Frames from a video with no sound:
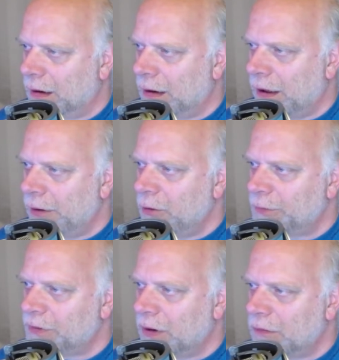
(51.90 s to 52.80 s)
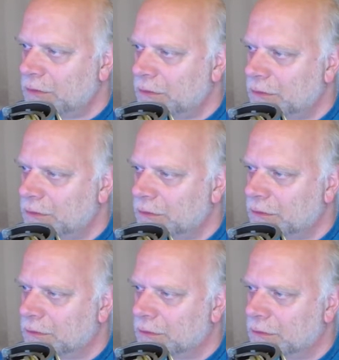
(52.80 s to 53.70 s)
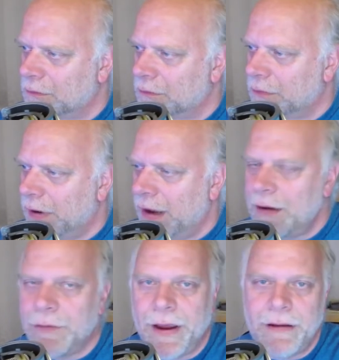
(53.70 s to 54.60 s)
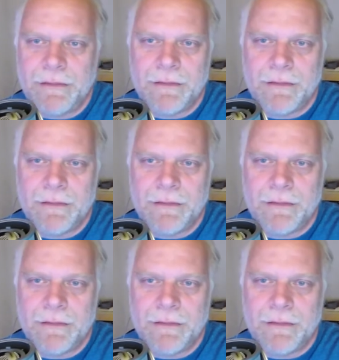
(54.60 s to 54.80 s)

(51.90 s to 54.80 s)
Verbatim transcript: I hope so. Anyway,